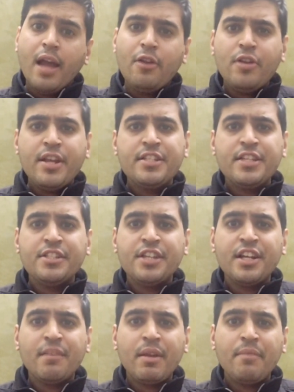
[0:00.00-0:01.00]
Hello ladies and
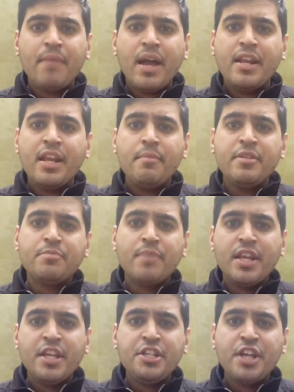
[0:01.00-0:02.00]
gentlemen, my name is
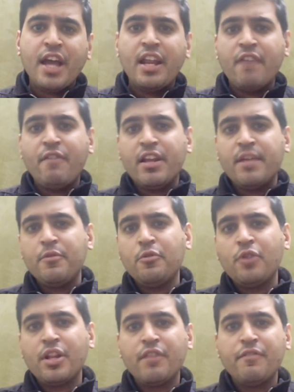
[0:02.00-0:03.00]
Manish and I welcome
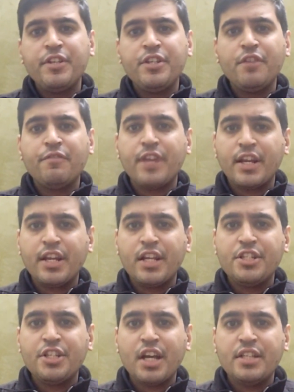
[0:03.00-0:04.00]
you to another video of
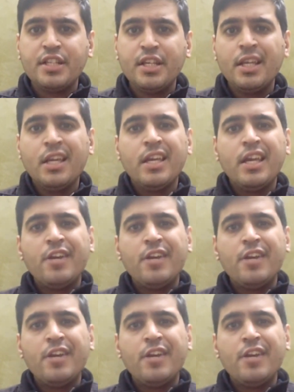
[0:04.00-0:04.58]
Technical Chaharji.